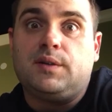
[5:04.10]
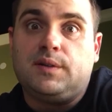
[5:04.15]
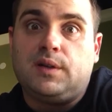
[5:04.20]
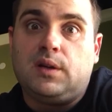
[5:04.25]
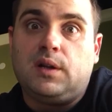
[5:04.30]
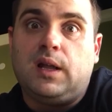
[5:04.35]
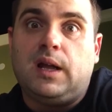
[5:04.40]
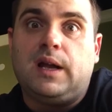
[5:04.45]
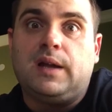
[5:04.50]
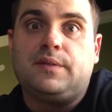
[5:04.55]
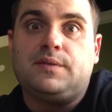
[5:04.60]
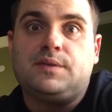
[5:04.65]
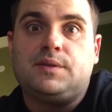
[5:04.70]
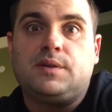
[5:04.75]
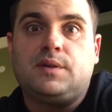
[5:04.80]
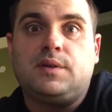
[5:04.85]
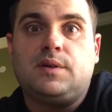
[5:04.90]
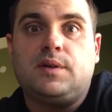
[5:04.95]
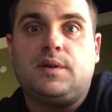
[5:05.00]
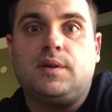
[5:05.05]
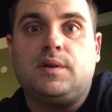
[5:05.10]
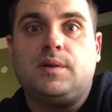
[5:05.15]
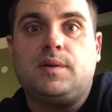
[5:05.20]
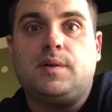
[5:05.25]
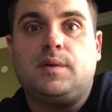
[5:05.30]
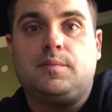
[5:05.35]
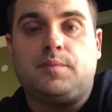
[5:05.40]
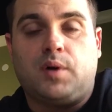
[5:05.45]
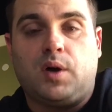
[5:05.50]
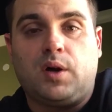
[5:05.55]
in their lives,
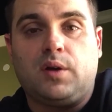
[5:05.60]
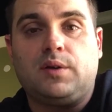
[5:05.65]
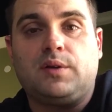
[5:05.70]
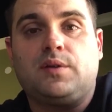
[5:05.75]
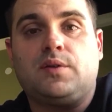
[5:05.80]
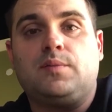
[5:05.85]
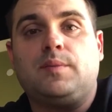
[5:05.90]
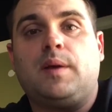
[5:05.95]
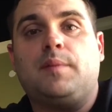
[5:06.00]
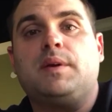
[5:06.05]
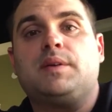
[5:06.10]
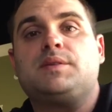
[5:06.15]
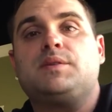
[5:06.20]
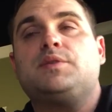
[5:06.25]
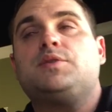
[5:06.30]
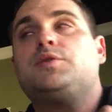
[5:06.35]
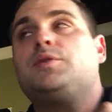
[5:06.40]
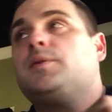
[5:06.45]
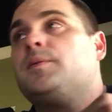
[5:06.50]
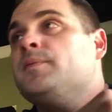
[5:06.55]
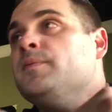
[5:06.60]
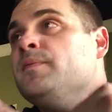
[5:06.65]
and partly through my message.